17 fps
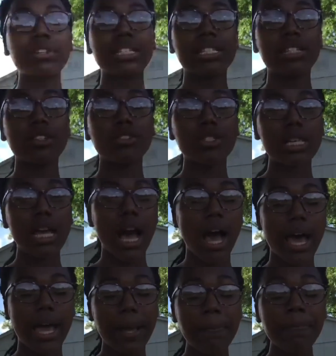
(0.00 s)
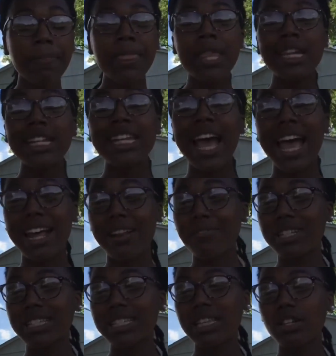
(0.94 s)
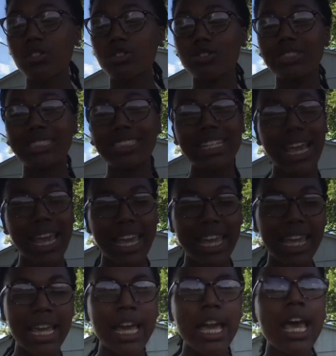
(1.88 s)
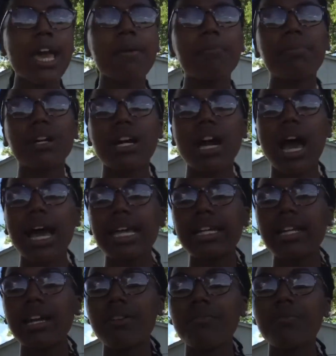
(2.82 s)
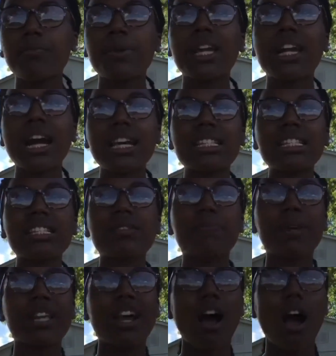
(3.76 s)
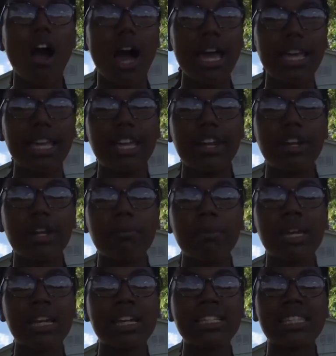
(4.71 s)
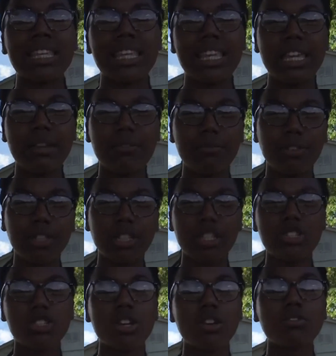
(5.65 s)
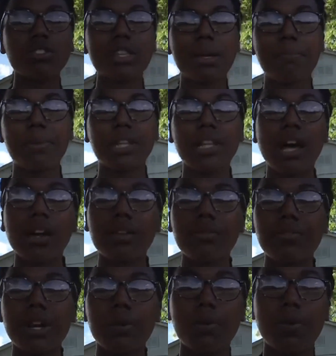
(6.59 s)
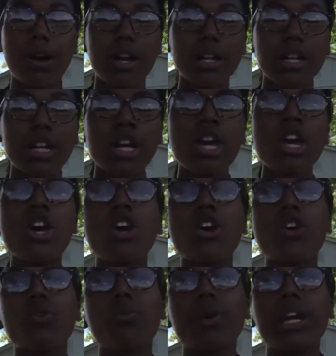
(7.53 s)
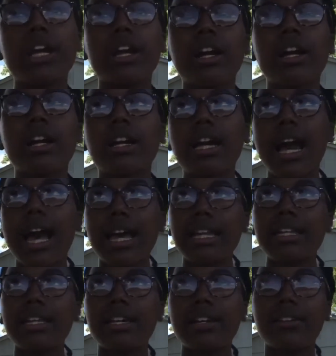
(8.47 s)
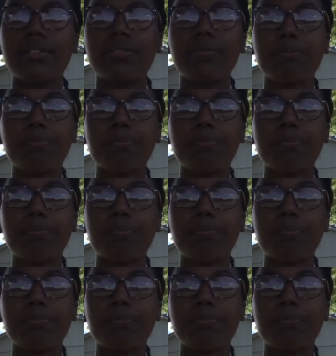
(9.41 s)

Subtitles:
single time, not every single day, but kind of, because it's been hot here and because the heat really soaks up a lot of our water, we're kind of,